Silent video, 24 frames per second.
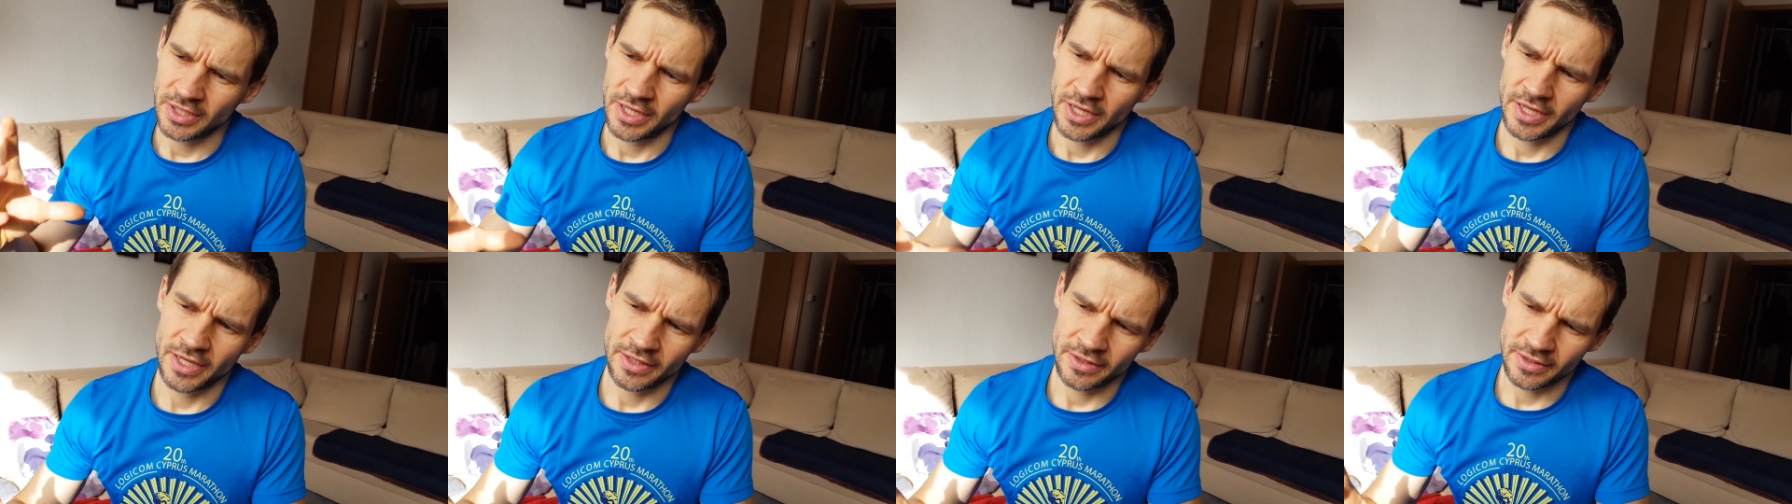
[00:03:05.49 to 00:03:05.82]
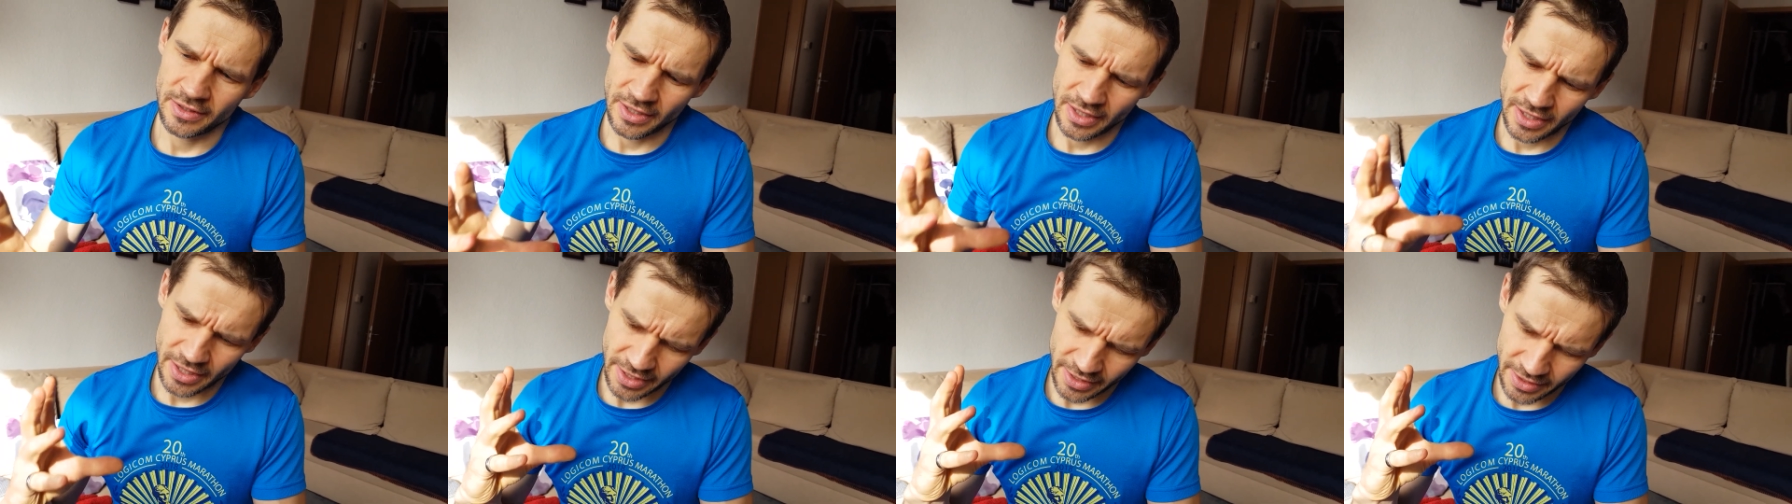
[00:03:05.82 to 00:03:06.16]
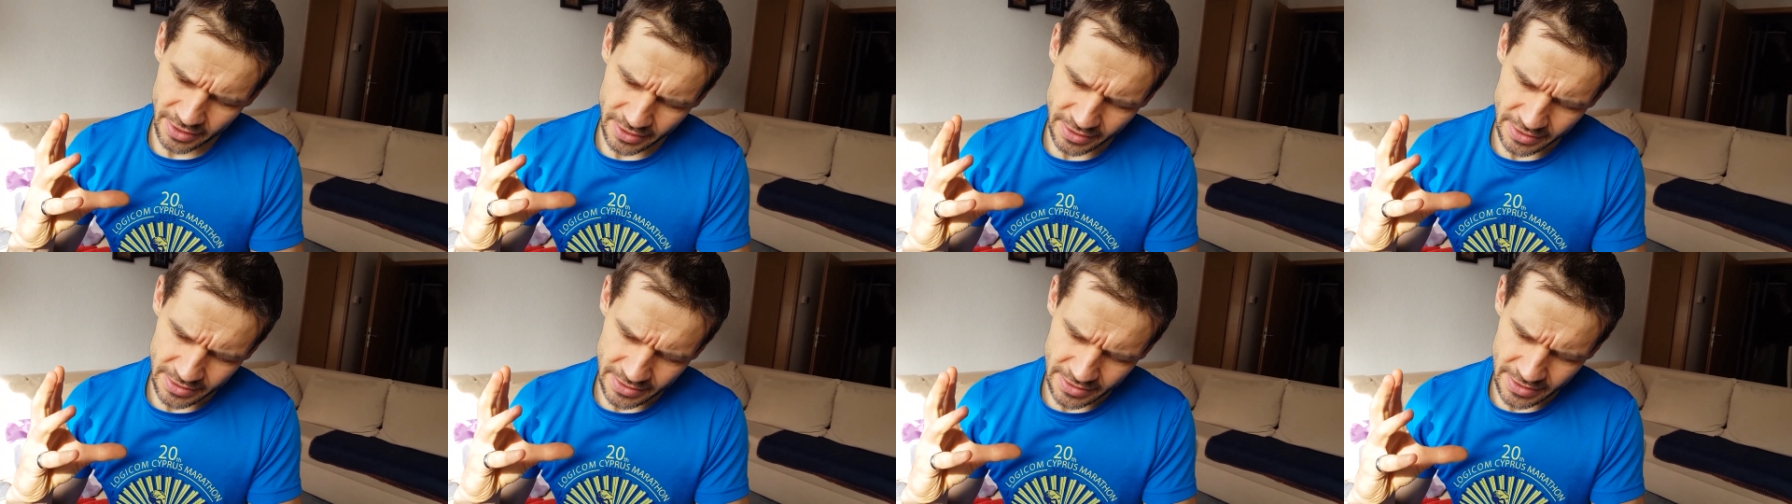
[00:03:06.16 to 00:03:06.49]
and I
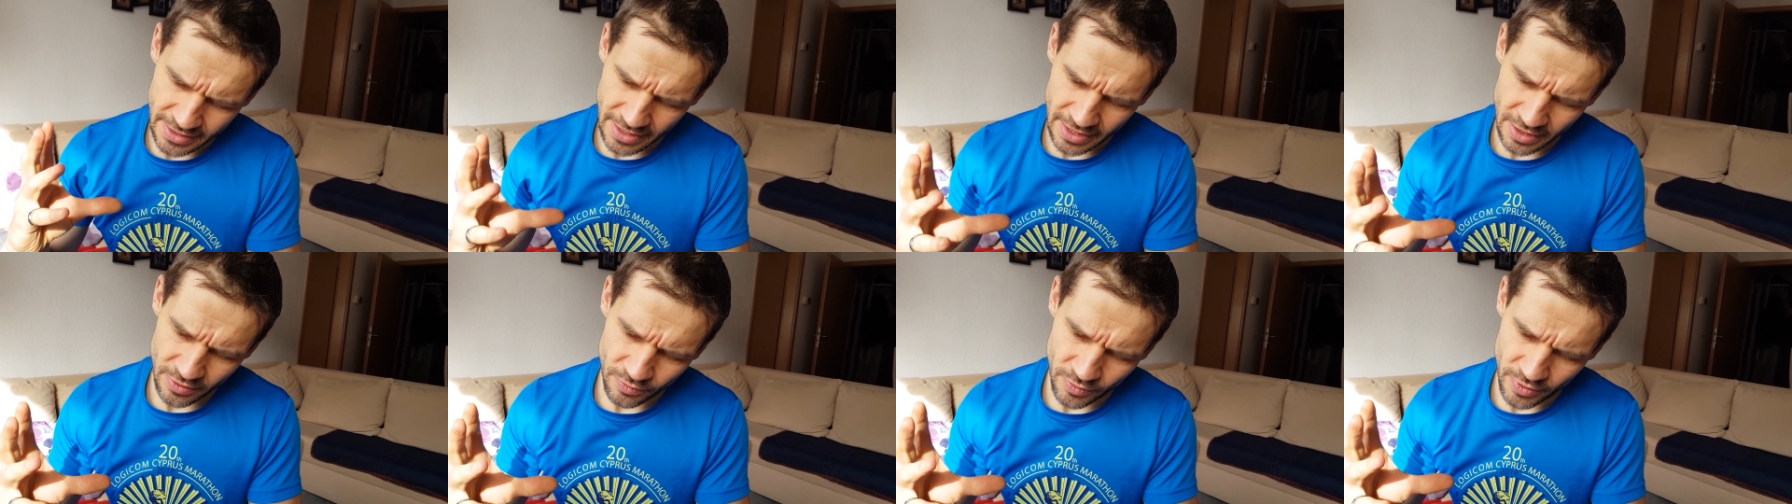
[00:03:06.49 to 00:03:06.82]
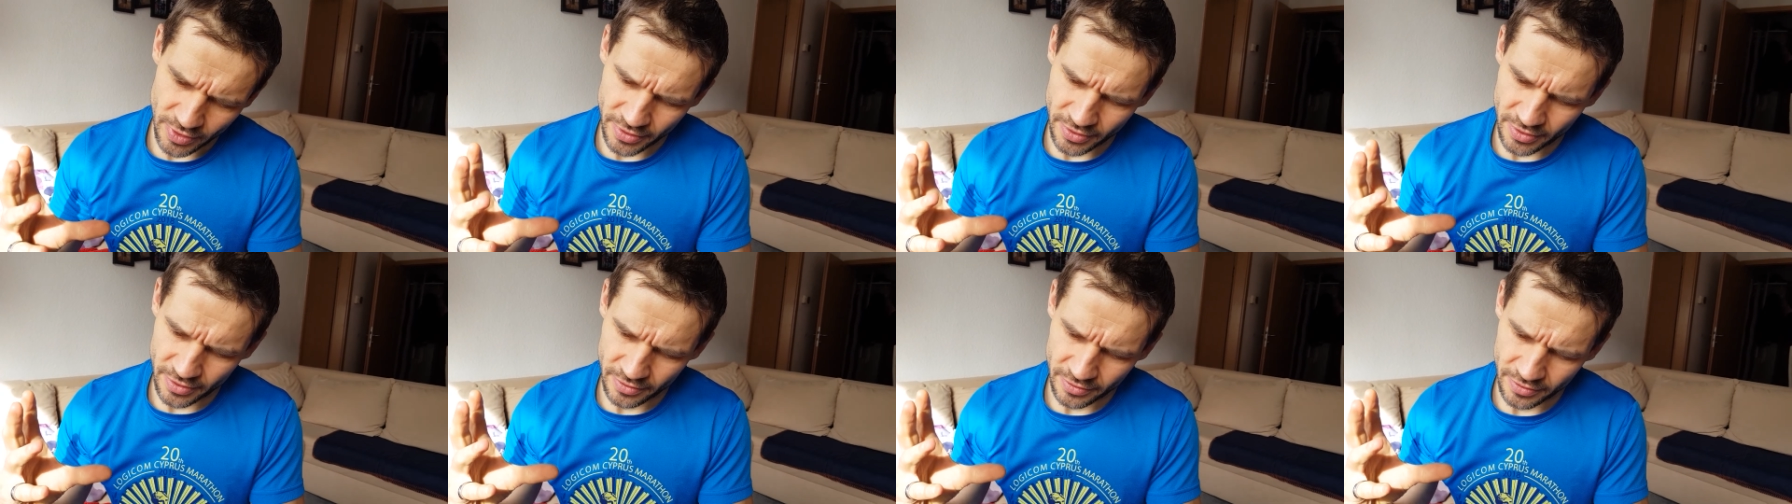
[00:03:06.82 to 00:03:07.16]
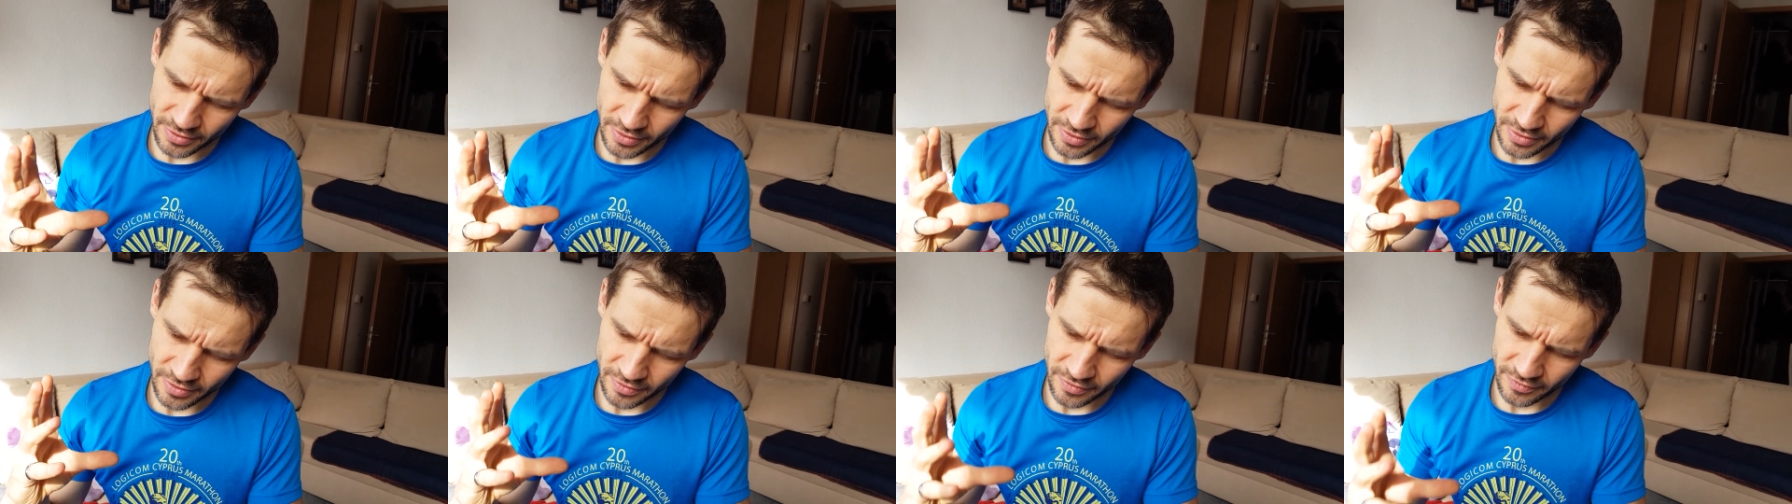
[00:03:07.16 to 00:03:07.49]
can tell whether
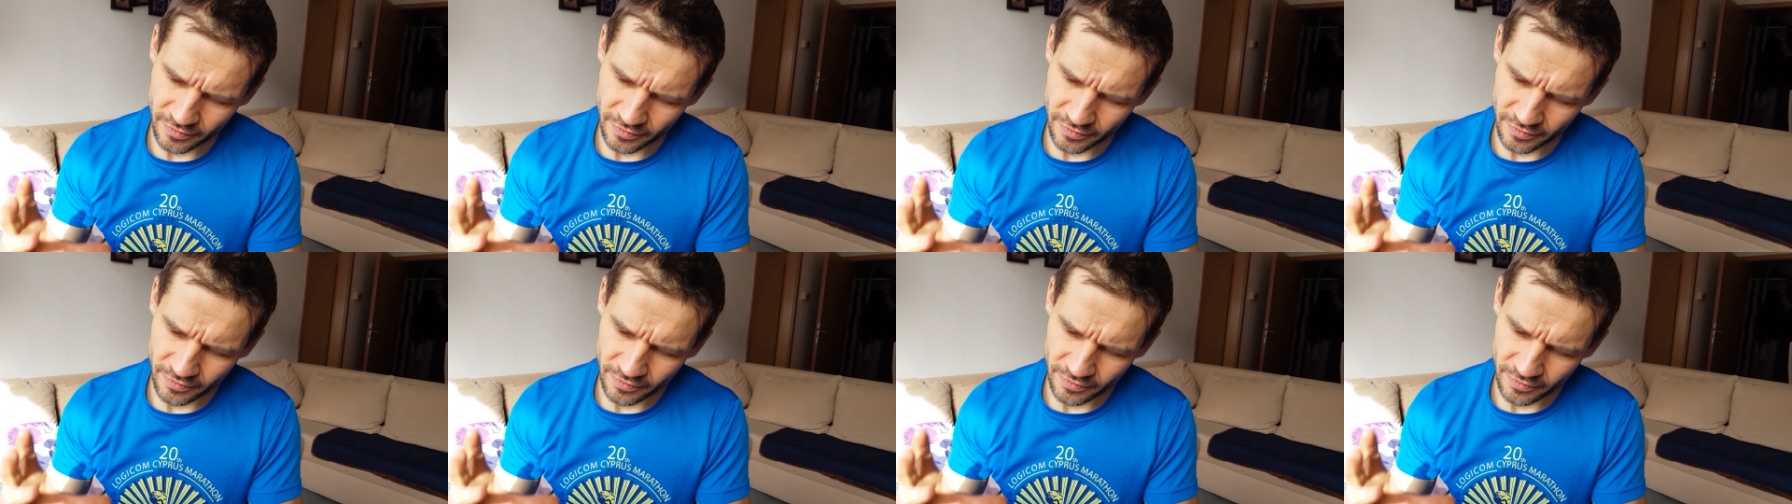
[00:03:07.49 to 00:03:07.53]
the